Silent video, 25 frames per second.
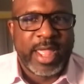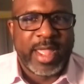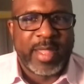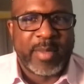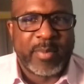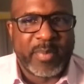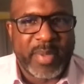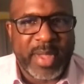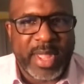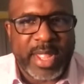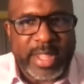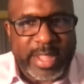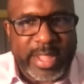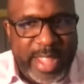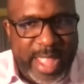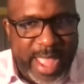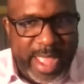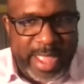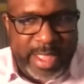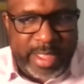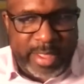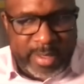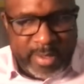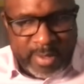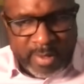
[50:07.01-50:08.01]
But
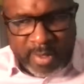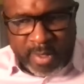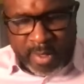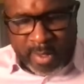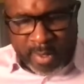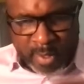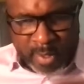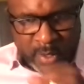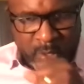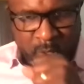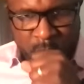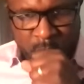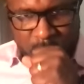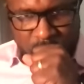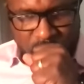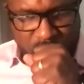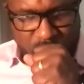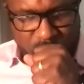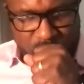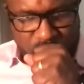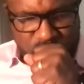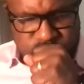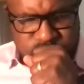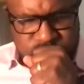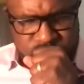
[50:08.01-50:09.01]

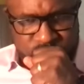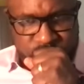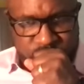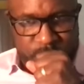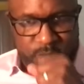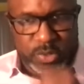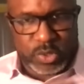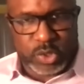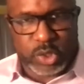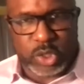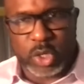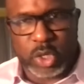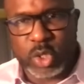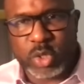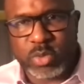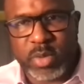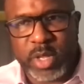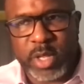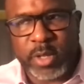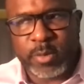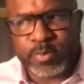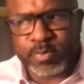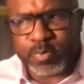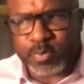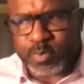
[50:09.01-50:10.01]
excuse
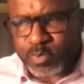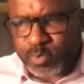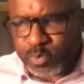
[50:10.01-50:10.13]
me,